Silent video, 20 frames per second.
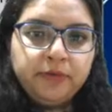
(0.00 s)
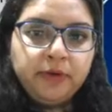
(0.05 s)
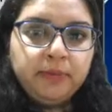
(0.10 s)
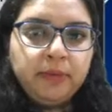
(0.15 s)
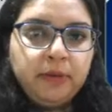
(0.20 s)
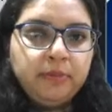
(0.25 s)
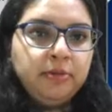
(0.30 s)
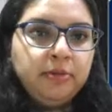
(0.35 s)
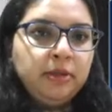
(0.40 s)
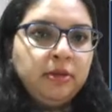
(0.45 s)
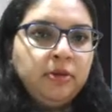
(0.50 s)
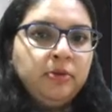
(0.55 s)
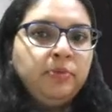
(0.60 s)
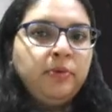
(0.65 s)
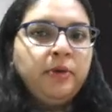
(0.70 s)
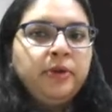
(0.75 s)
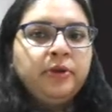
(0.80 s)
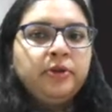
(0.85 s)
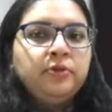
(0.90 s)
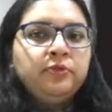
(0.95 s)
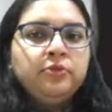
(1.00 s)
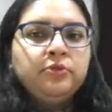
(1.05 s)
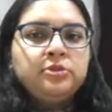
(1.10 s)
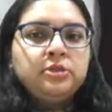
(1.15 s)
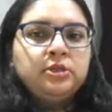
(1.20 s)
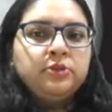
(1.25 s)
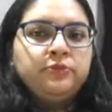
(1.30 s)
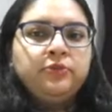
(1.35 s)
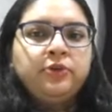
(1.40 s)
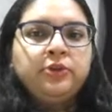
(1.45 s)
from M C Q point of view,
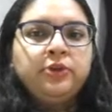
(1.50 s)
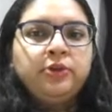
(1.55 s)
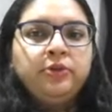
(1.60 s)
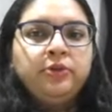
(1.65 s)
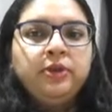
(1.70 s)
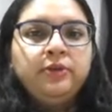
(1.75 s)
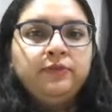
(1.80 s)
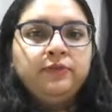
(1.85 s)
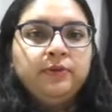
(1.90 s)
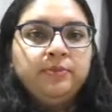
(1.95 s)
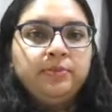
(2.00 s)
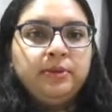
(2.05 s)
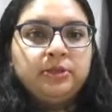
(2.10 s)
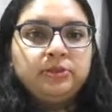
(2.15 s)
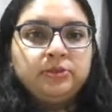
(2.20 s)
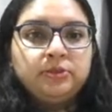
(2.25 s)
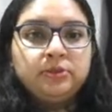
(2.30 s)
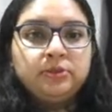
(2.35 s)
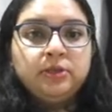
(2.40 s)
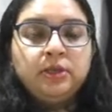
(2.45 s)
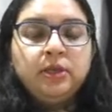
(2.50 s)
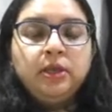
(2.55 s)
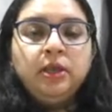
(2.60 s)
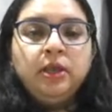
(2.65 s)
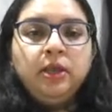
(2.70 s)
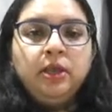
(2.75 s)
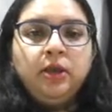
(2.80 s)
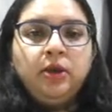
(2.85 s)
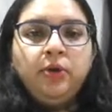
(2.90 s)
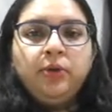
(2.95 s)
just for your information.
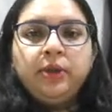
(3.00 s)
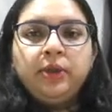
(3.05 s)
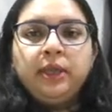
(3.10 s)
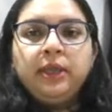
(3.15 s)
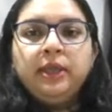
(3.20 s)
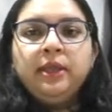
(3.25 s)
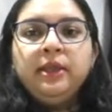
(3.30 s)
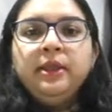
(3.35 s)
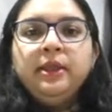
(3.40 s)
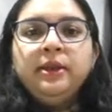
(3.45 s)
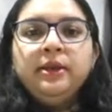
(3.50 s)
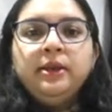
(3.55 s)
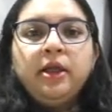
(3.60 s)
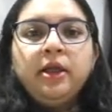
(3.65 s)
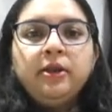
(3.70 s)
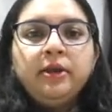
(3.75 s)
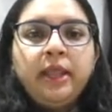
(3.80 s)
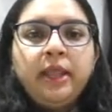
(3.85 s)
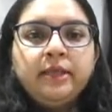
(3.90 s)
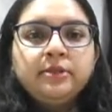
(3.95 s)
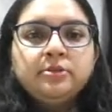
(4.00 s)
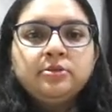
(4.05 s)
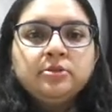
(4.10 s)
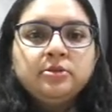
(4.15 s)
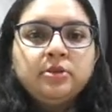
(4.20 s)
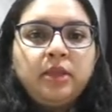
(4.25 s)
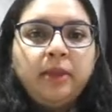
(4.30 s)
Okay, now next